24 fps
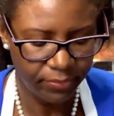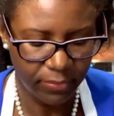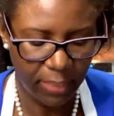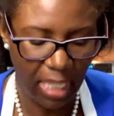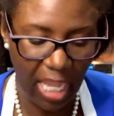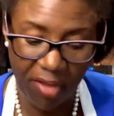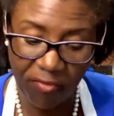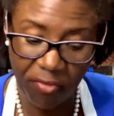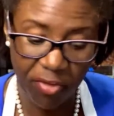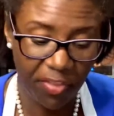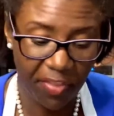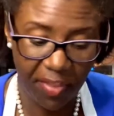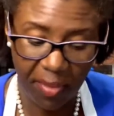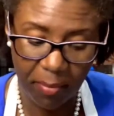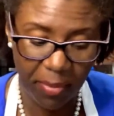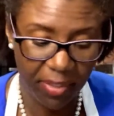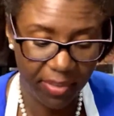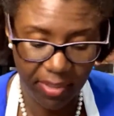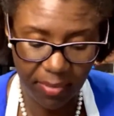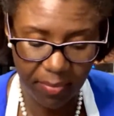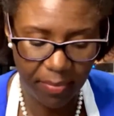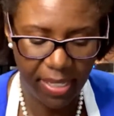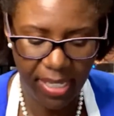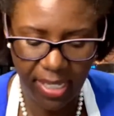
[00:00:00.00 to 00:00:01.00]
everything but
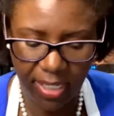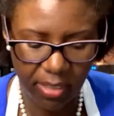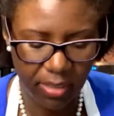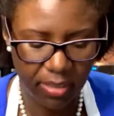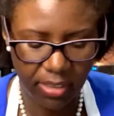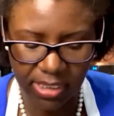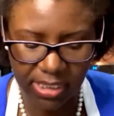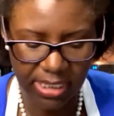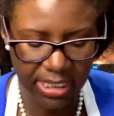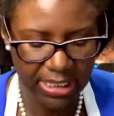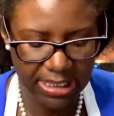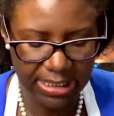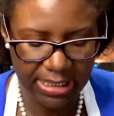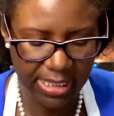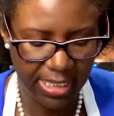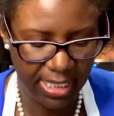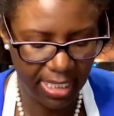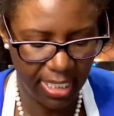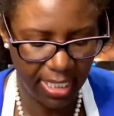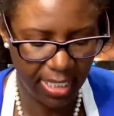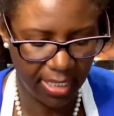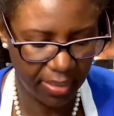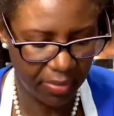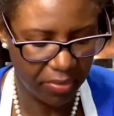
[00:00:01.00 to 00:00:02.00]
the bagel
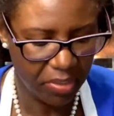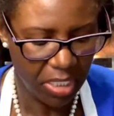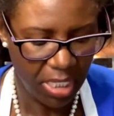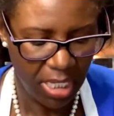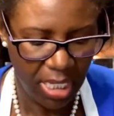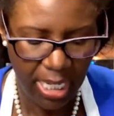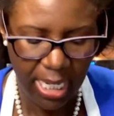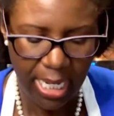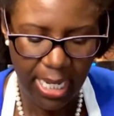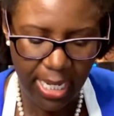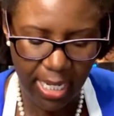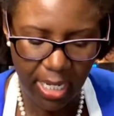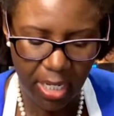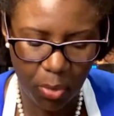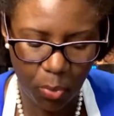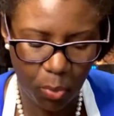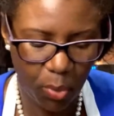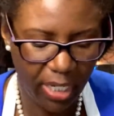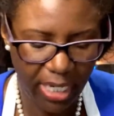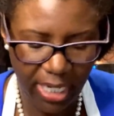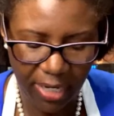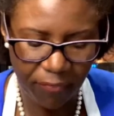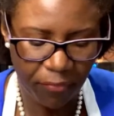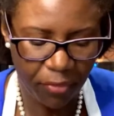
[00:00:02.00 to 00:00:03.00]
seasoning,
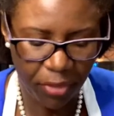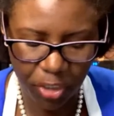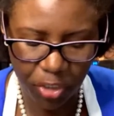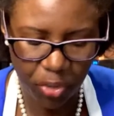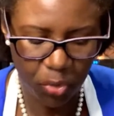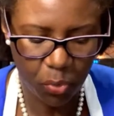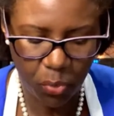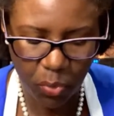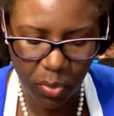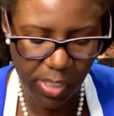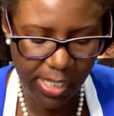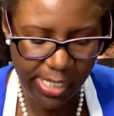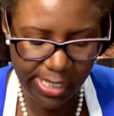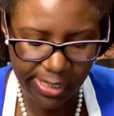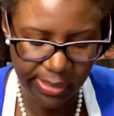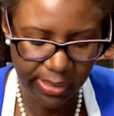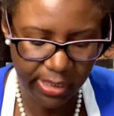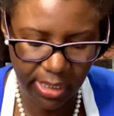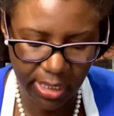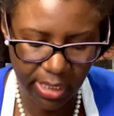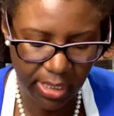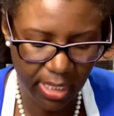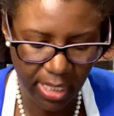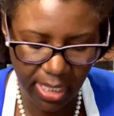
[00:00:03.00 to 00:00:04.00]
whatever you want,